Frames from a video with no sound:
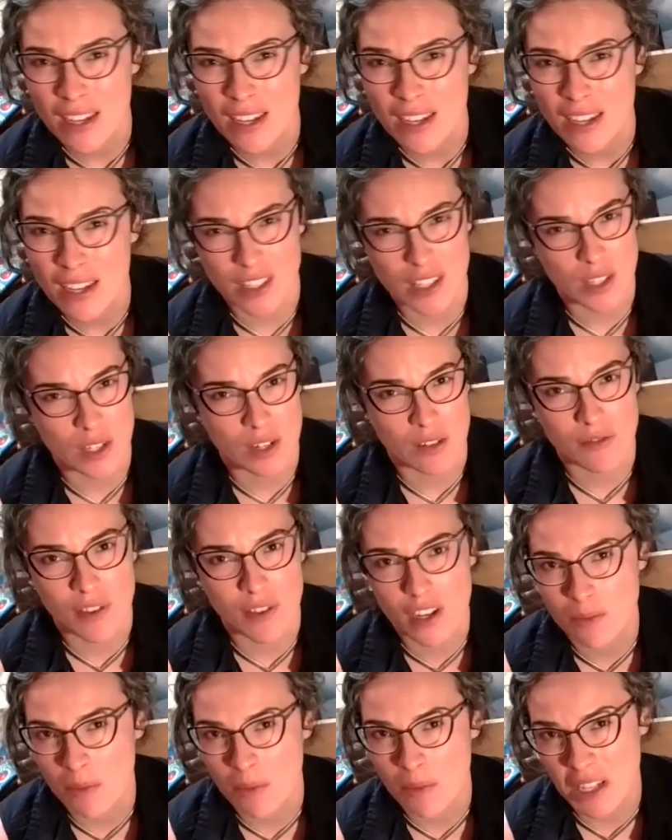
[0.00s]
It doesn't
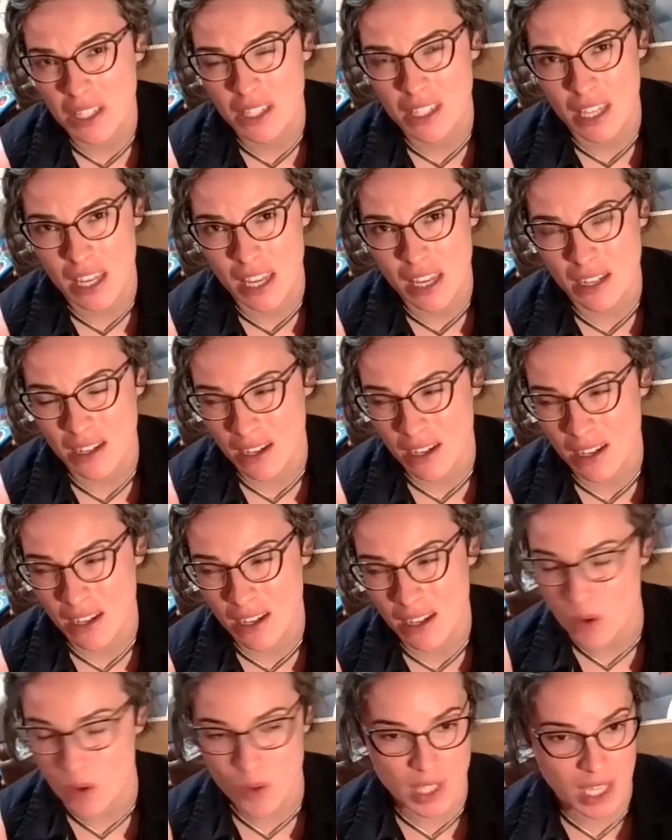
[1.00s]
affect my skin. I can
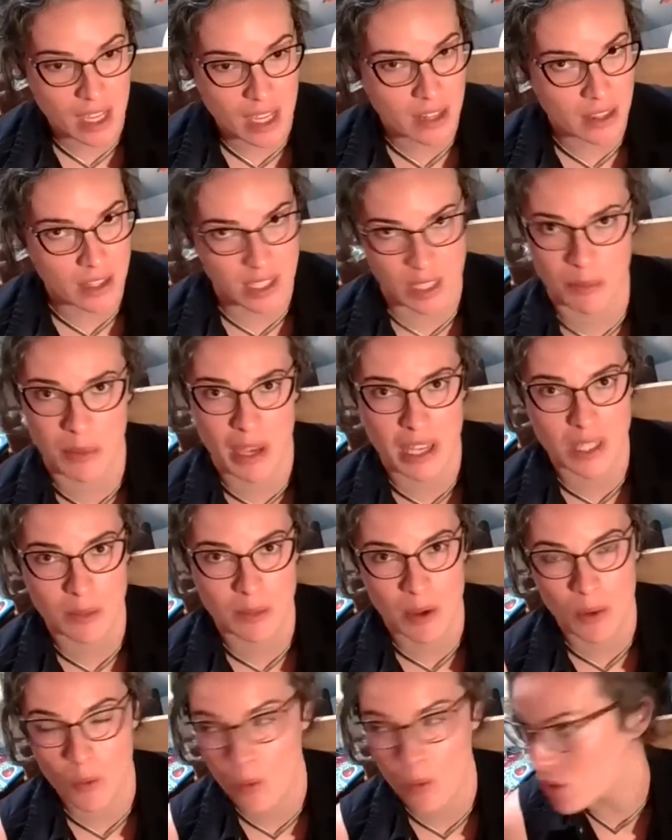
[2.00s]
use it in this
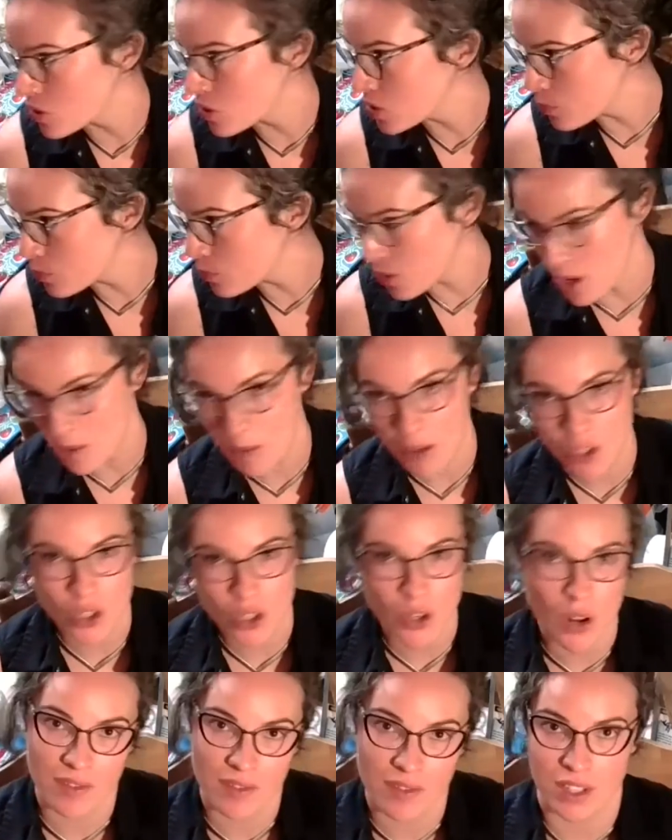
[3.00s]
basement where there's pretty much
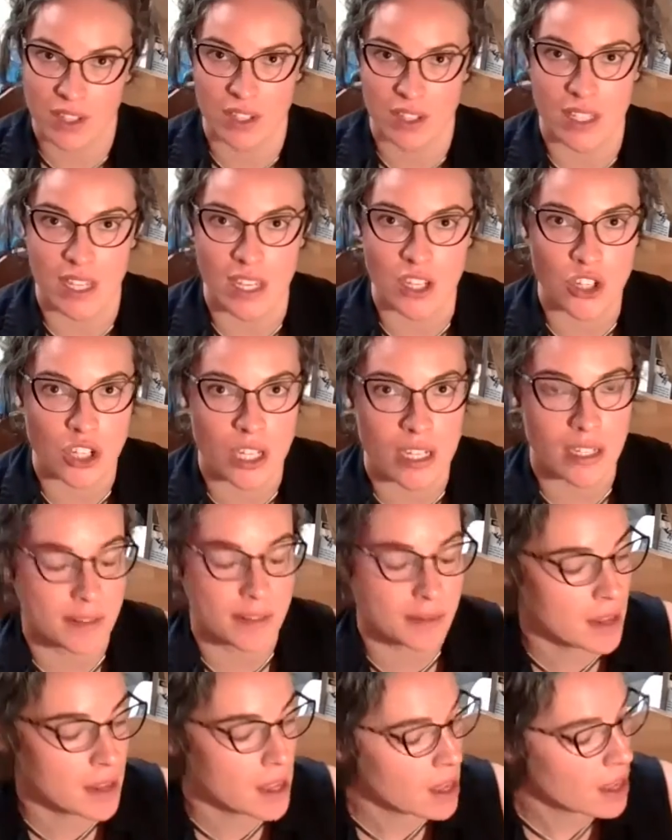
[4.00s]
no
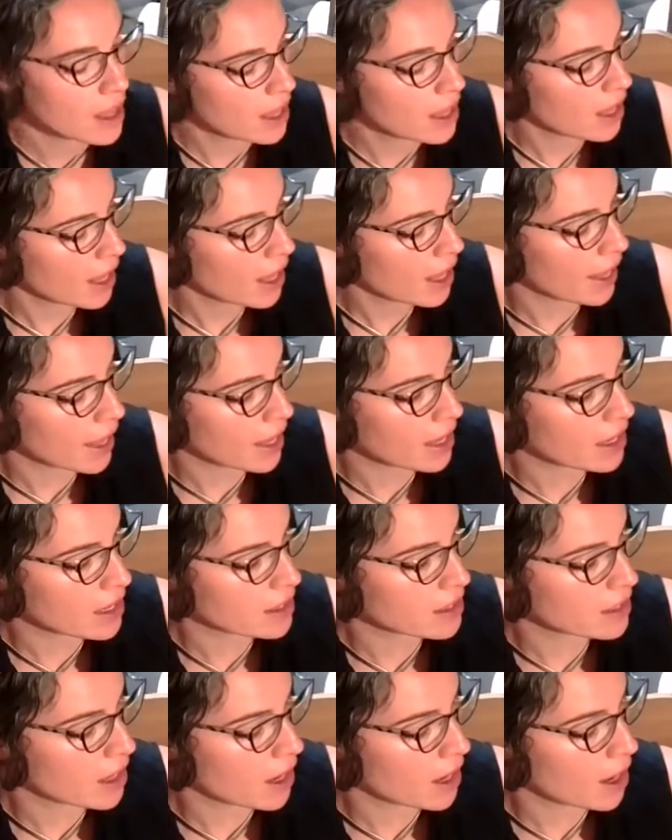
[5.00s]
ventilation. And